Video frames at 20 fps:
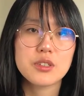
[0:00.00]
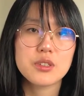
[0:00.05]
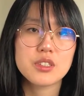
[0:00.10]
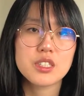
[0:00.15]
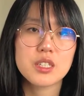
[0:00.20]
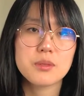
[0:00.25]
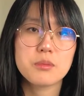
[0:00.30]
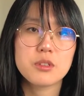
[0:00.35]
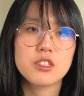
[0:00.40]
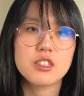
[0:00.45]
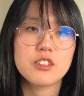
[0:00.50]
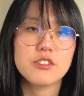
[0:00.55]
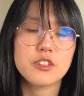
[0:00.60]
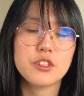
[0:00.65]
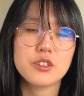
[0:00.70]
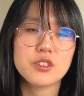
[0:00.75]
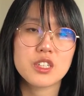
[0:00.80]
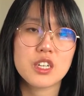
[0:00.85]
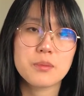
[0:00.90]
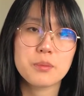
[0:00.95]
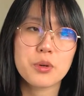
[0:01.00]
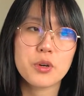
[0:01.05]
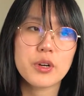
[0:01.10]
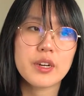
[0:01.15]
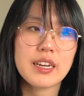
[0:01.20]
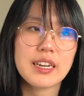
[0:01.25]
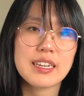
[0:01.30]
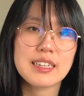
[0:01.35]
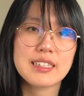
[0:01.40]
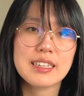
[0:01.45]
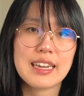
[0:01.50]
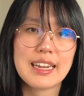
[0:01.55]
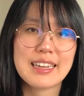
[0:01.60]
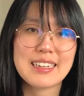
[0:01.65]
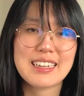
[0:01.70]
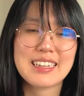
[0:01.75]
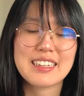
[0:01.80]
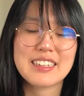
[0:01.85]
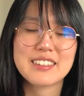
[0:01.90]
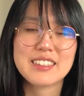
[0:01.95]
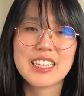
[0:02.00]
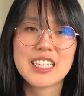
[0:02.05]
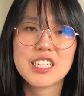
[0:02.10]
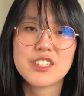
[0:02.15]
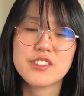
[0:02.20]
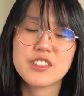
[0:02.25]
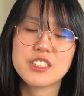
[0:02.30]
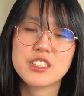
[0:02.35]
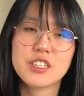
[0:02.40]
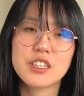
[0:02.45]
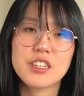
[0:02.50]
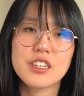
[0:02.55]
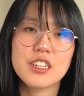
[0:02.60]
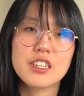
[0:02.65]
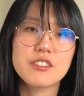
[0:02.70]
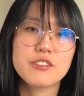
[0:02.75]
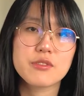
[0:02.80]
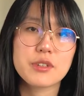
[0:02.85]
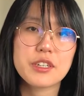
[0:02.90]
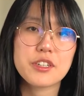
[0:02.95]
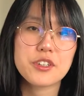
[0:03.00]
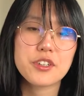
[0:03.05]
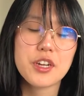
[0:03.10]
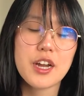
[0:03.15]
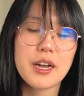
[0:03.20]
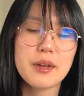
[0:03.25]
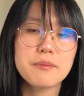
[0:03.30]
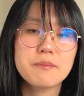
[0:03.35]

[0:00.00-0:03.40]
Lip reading: some more reviews start pouring in and I decide if it's a good enough read or not.